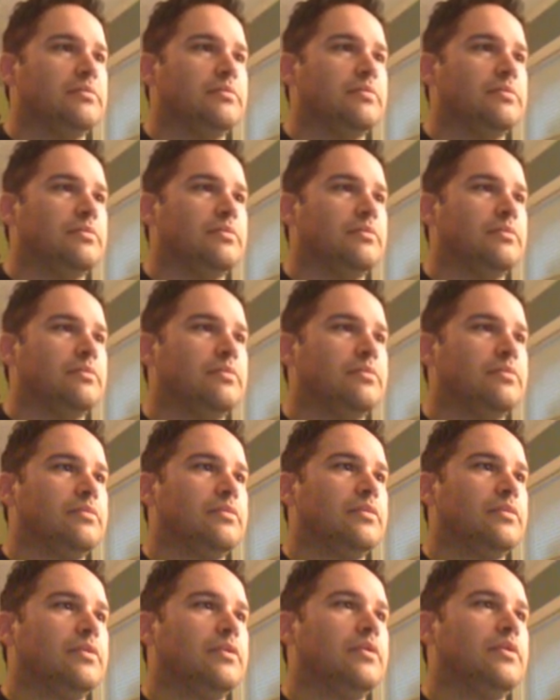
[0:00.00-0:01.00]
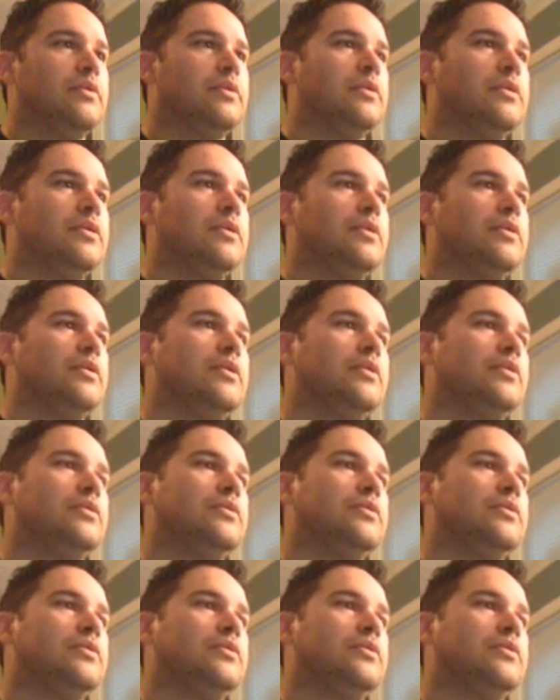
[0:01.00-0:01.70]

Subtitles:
Nothing is said.